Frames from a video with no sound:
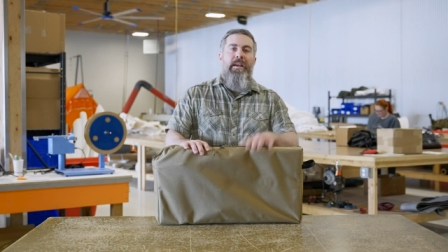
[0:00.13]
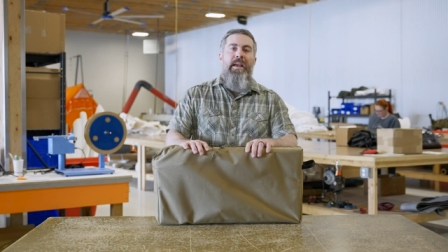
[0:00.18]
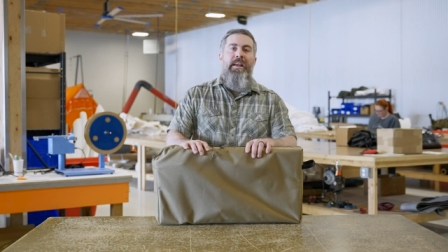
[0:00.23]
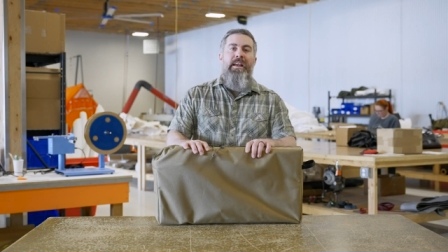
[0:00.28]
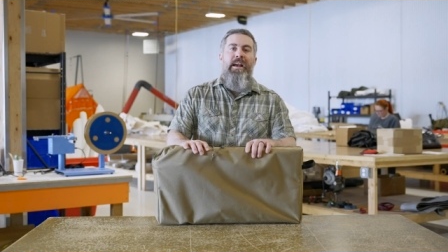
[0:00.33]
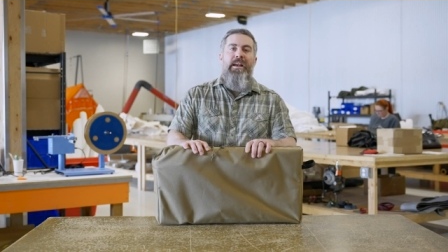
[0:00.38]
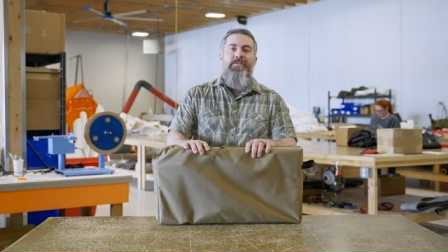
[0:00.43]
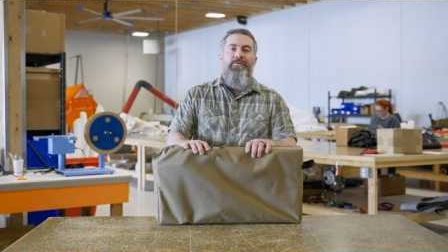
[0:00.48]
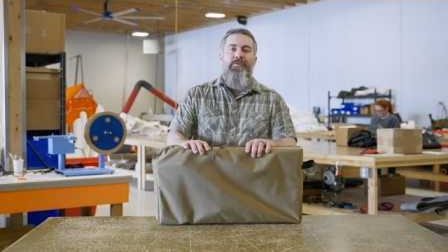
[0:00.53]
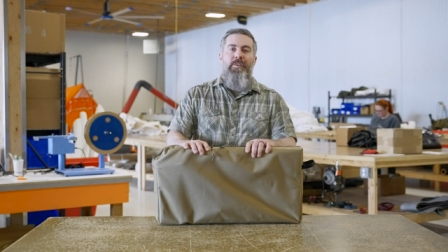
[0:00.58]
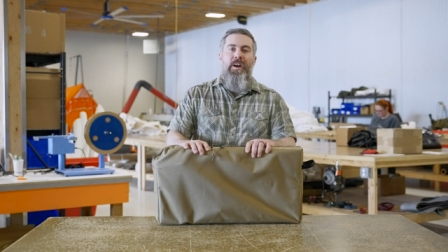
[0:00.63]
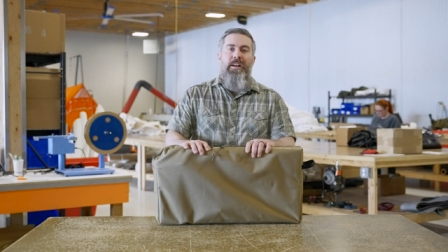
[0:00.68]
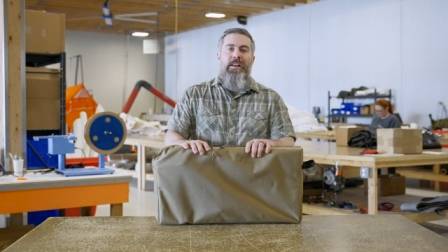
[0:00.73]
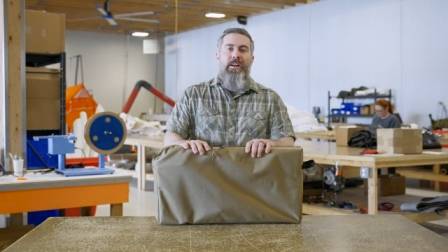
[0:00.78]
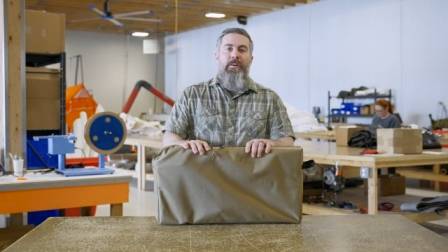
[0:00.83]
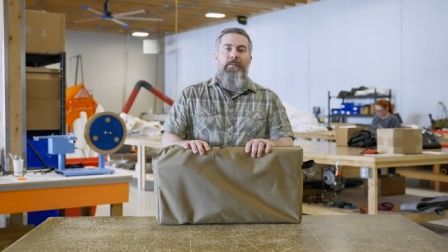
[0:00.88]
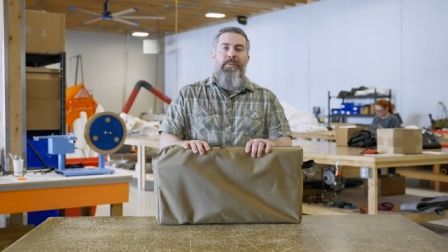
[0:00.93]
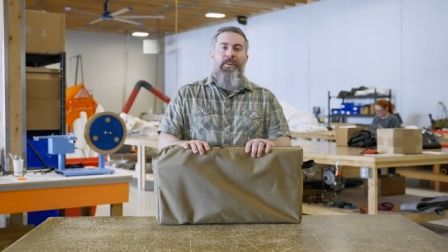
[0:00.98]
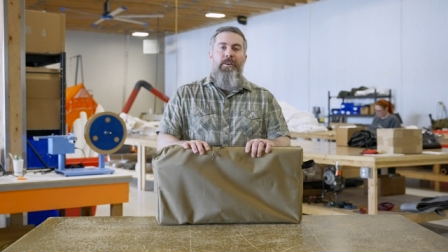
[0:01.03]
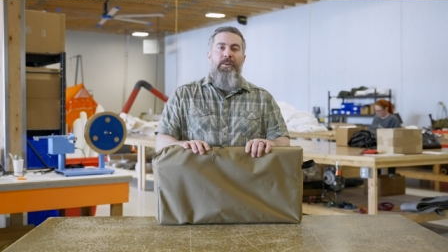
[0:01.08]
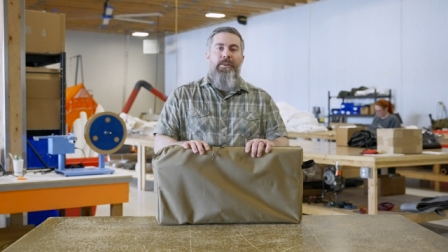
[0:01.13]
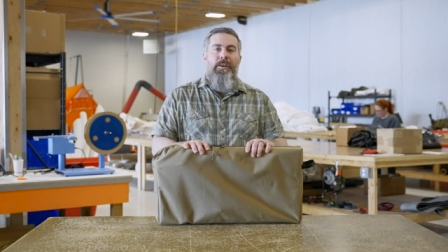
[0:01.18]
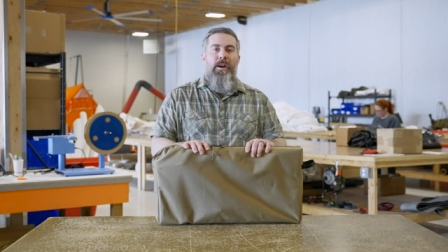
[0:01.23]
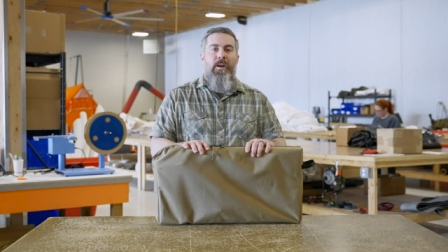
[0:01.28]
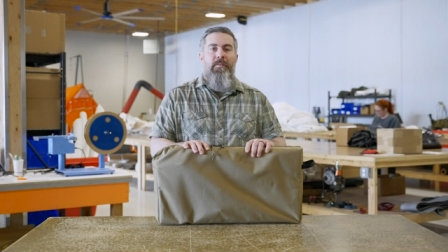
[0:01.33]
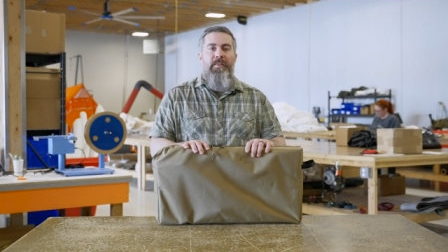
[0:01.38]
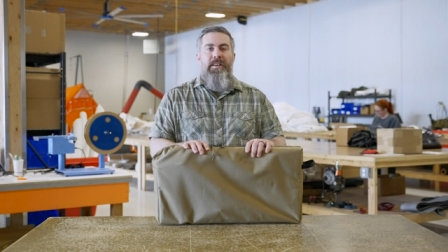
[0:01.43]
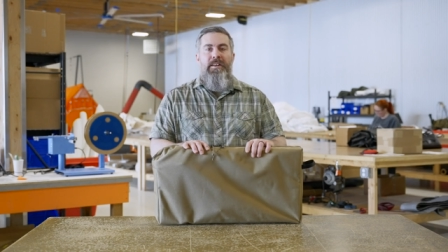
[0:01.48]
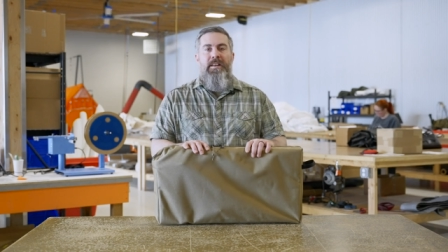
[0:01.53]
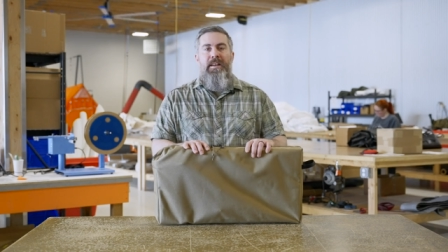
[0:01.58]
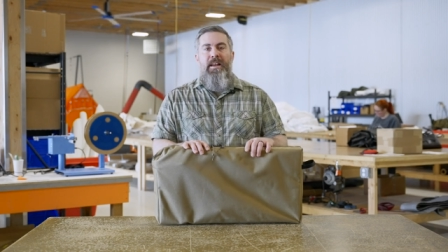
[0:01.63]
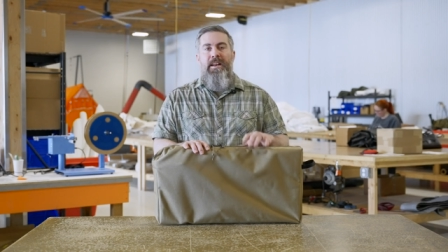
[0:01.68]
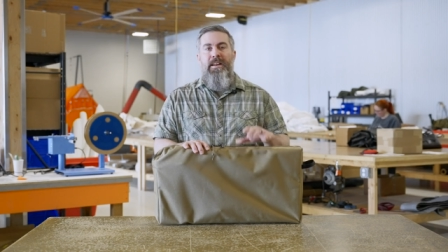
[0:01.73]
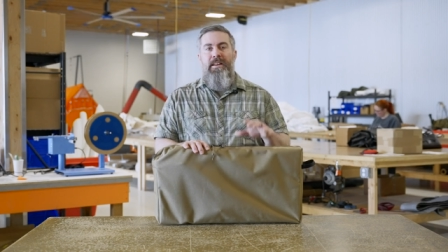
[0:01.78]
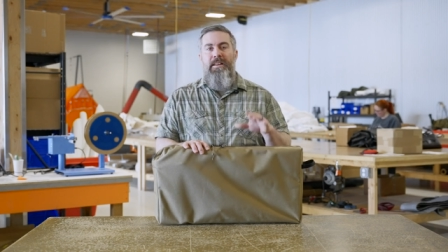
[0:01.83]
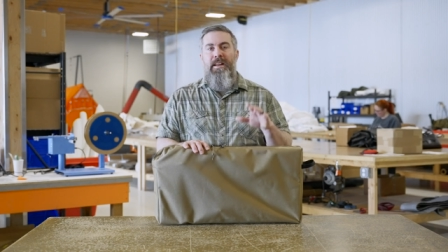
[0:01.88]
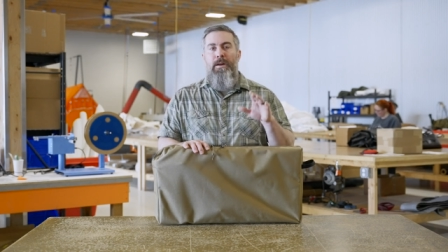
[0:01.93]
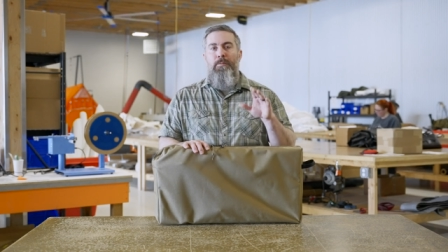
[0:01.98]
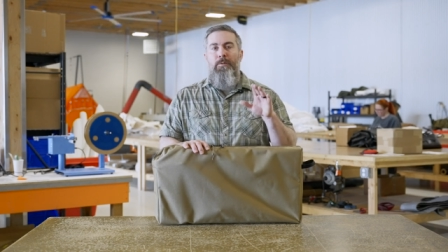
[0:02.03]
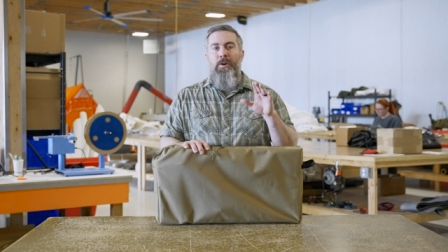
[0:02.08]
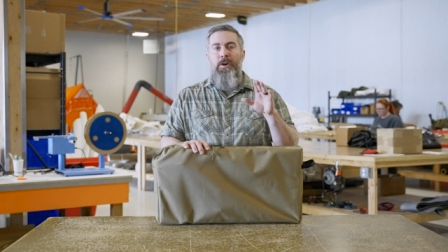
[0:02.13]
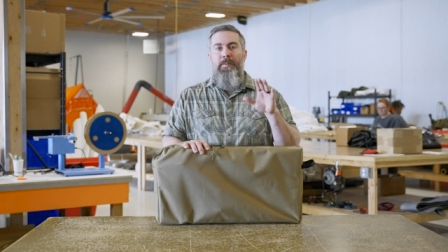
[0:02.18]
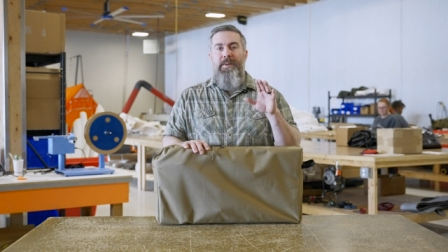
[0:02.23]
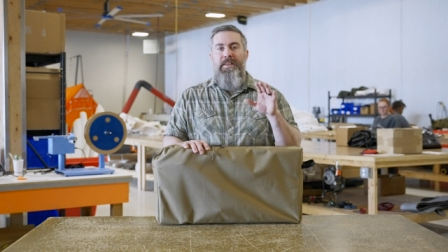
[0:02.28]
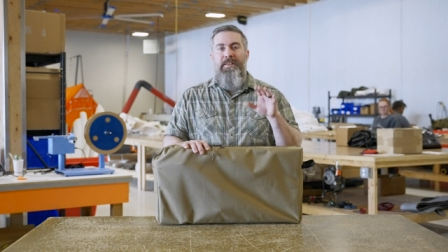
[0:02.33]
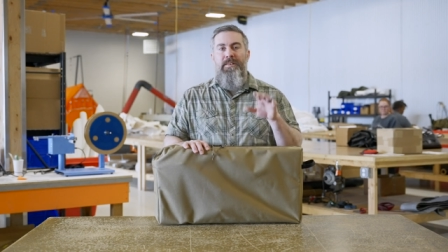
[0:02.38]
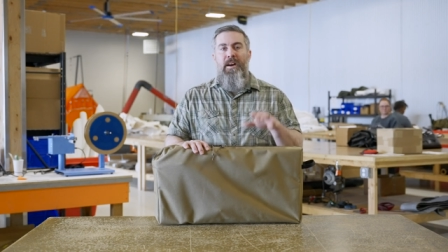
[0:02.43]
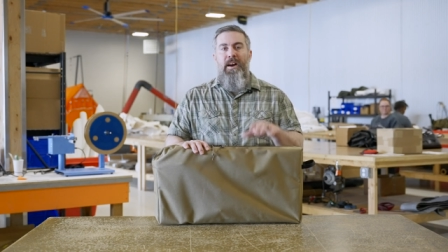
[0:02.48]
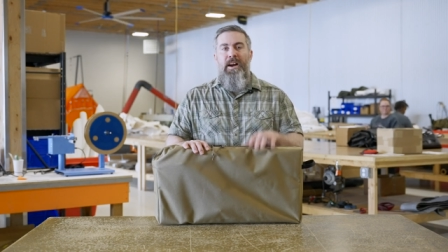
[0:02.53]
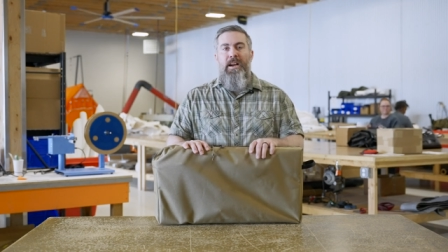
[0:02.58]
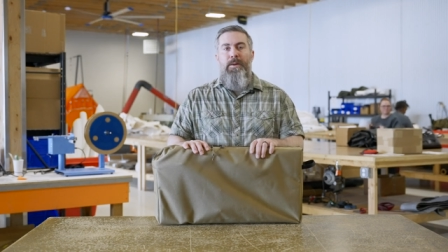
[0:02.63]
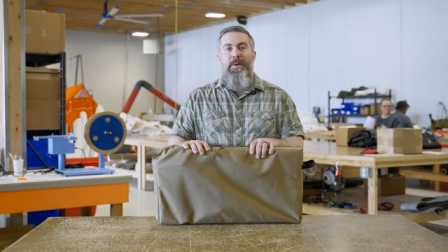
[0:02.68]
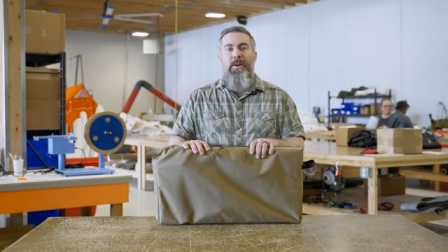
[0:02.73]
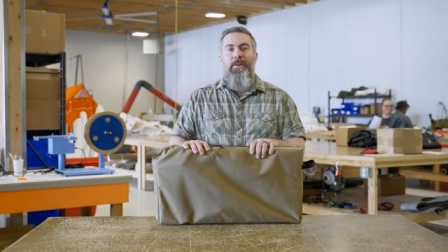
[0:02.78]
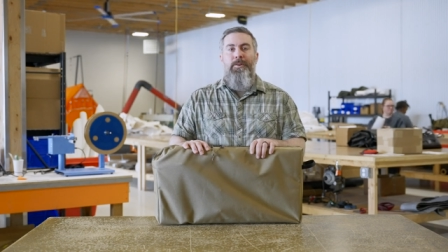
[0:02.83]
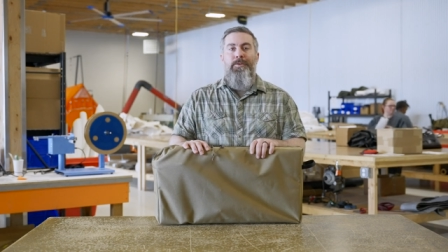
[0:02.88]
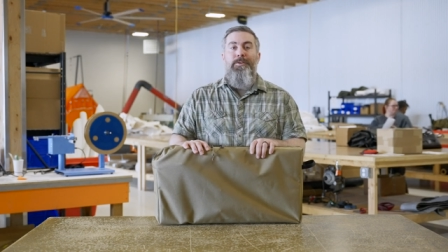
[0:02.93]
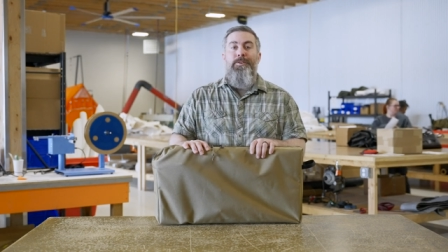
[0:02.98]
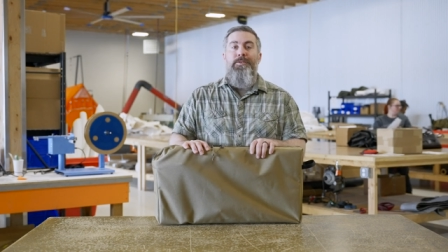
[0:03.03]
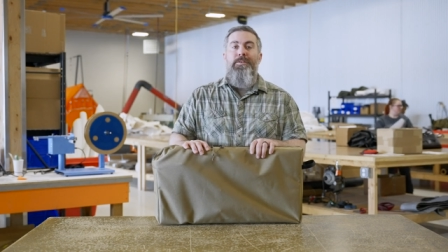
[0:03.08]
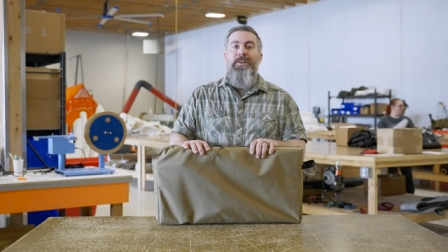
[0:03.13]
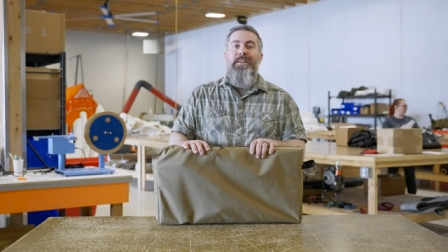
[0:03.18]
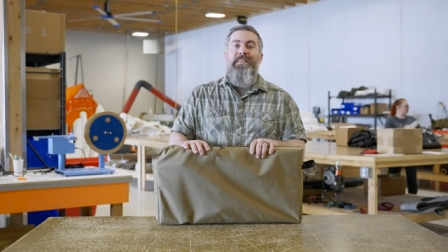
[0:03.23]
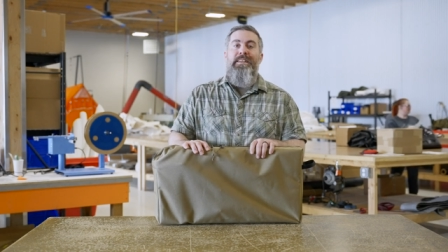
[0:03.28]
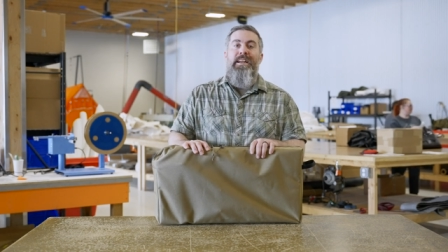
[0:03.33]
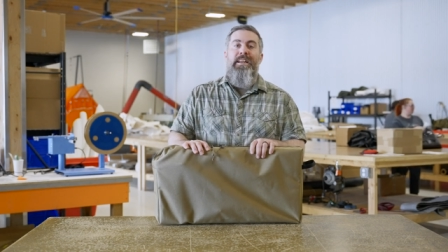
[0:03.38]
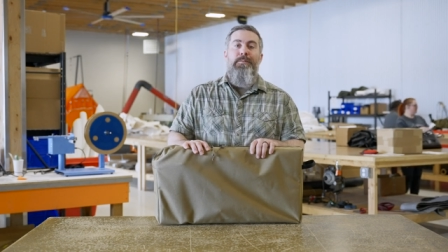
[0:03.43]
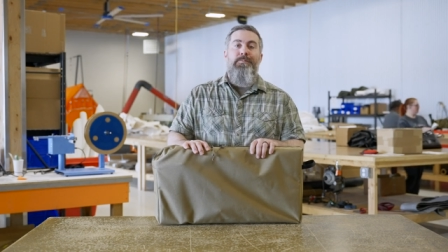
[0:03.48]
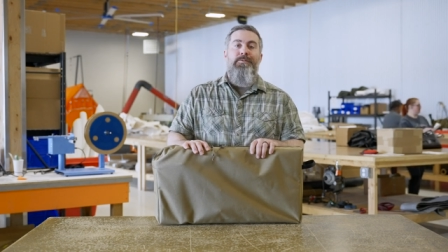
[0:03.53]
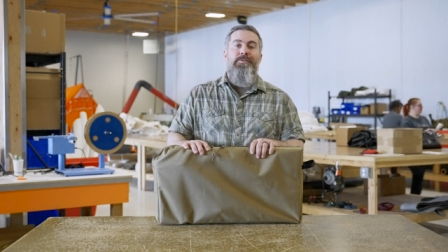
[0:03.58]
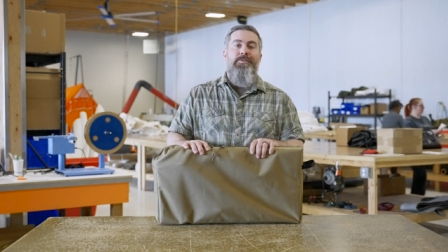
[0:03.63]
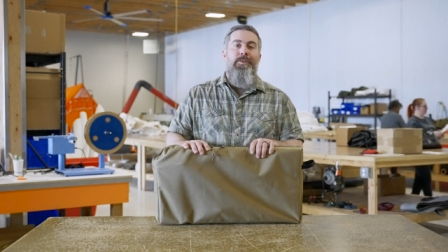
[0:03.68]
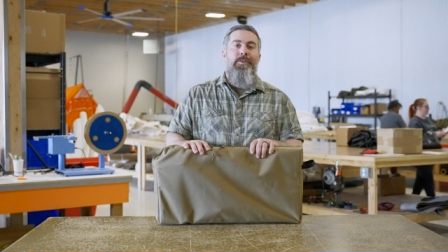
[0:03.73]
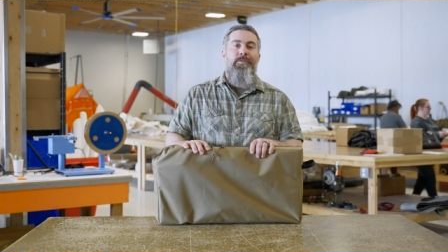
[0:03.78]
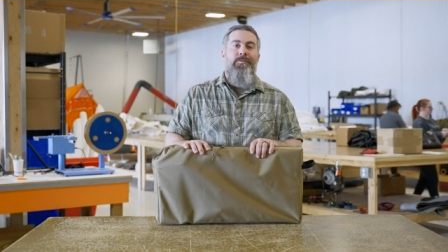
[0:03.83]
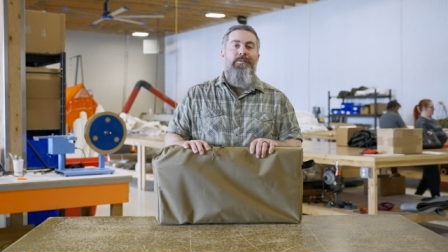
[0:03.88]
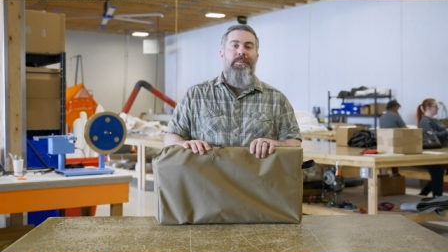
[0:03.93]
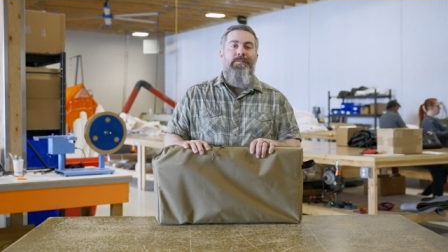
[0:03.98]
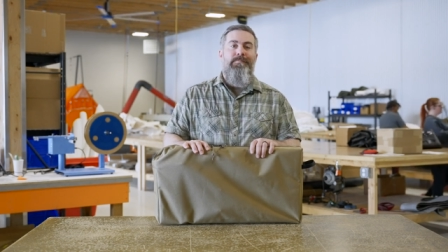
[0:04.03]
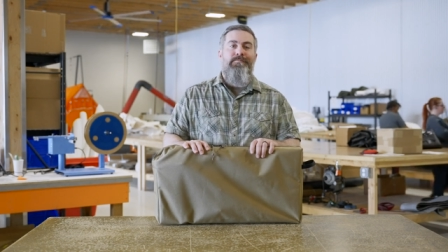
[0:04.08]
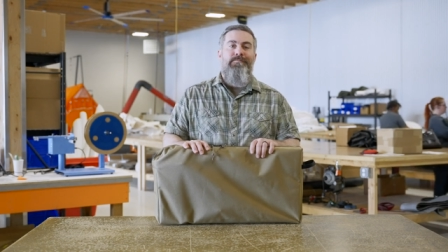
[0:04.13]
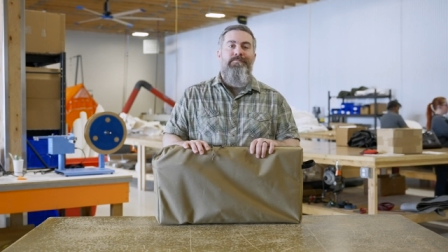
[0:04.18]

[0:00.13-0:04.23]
Hey guys, Ryan here with Arctic Oven, and today we're going to be talking about our new titanium stove.